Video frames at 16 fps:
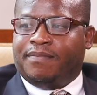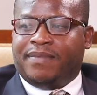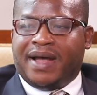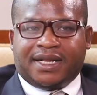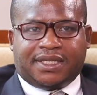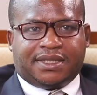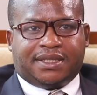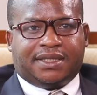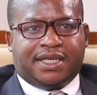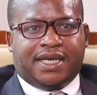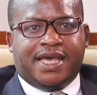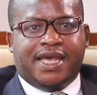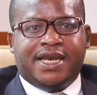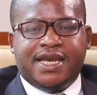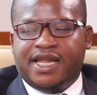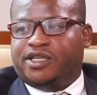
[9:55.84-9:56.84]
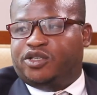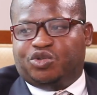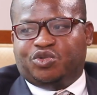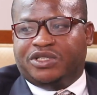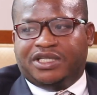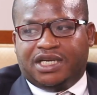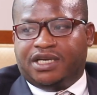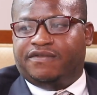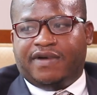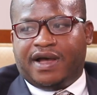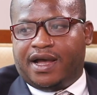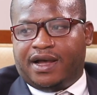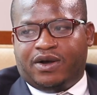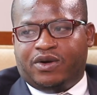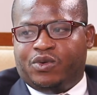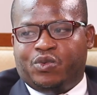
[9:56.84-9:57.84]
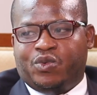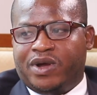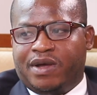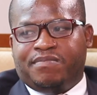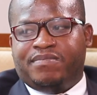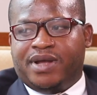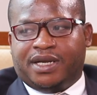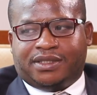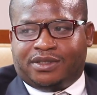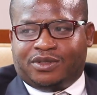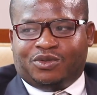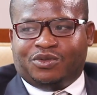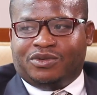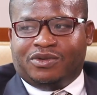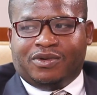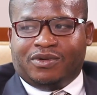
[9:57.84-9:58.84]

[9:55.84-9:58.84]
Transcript: but he needs to deliver where best to